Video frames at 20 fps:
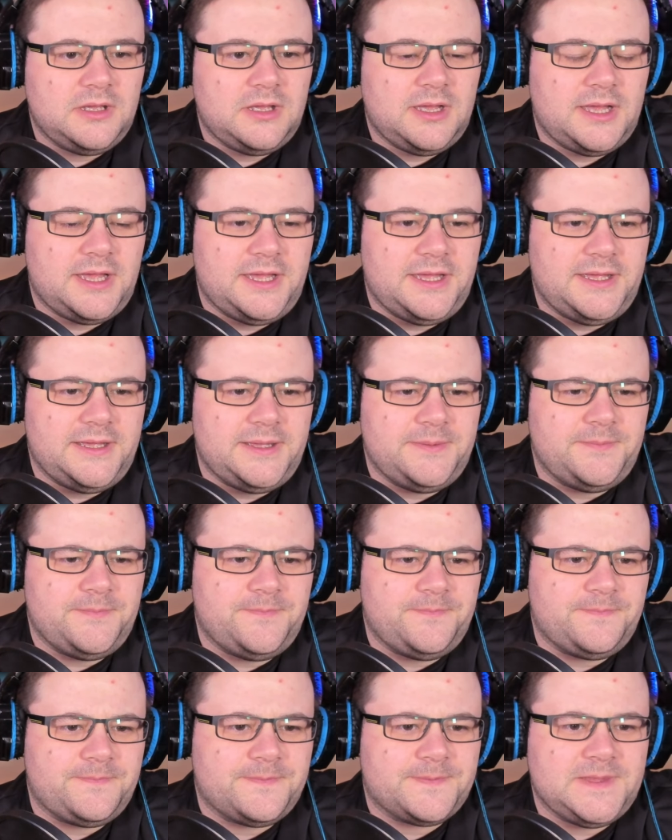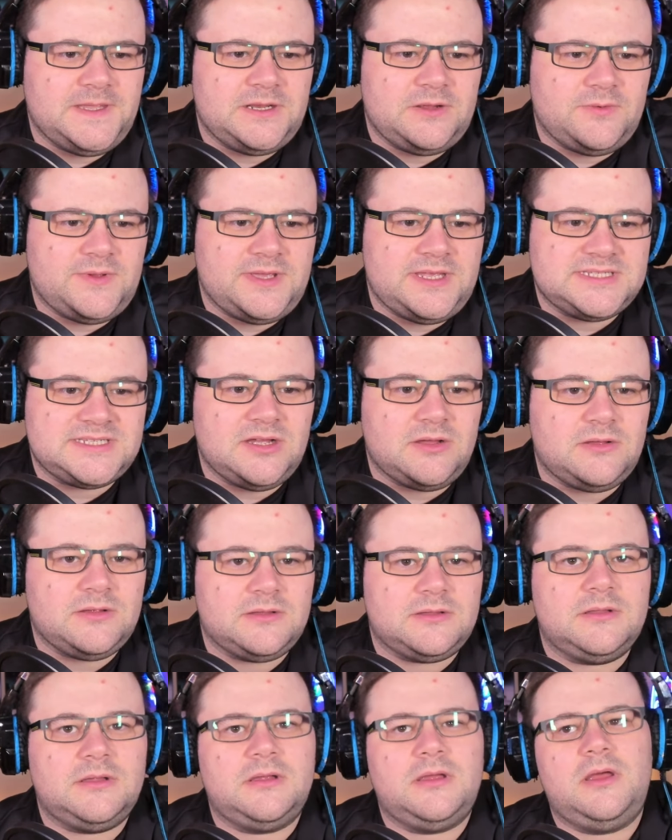You know, he's not
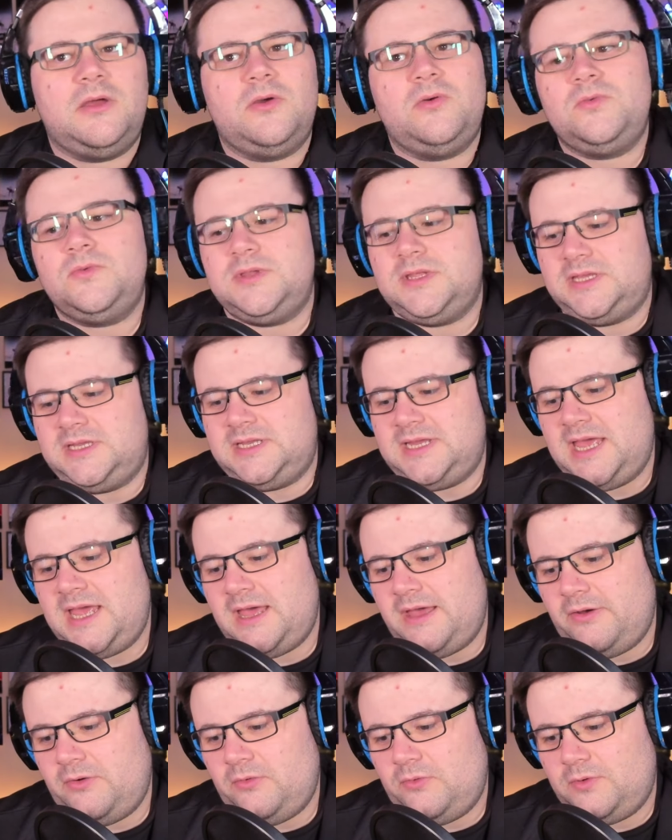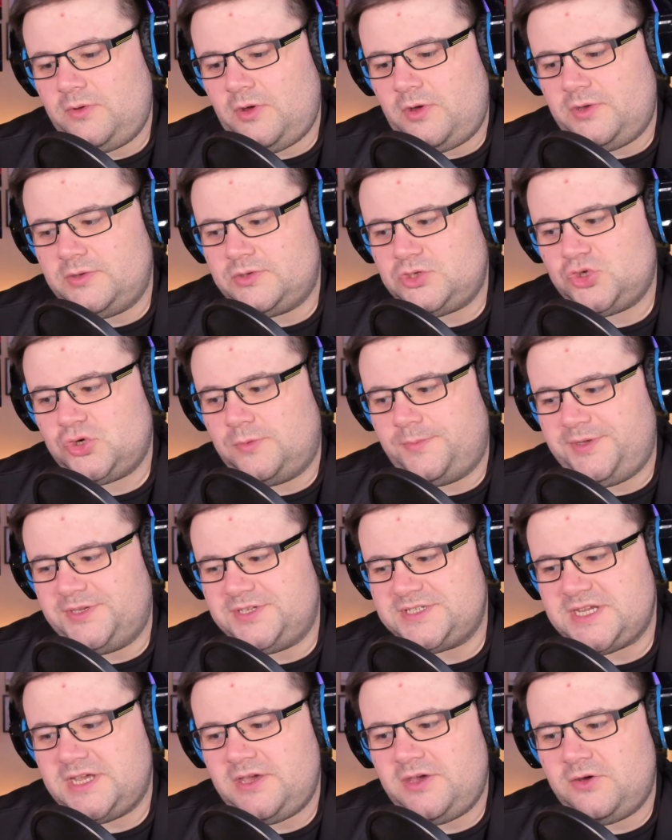only now got
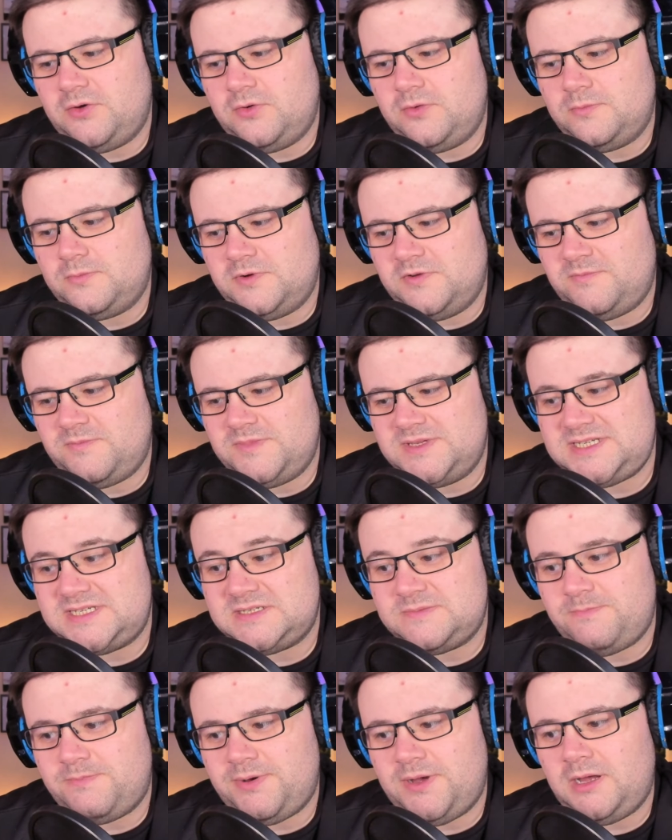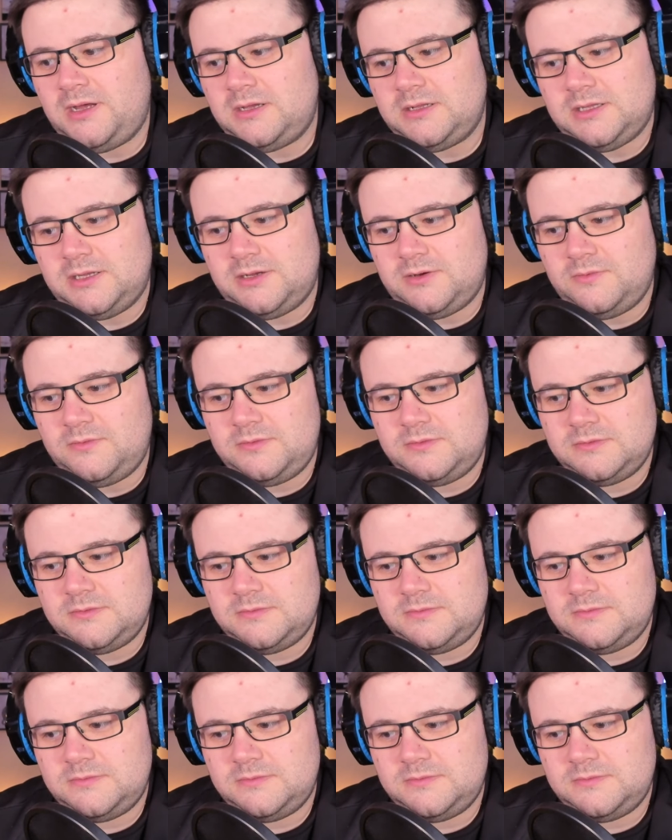troubles at home with Mrs. Barlow,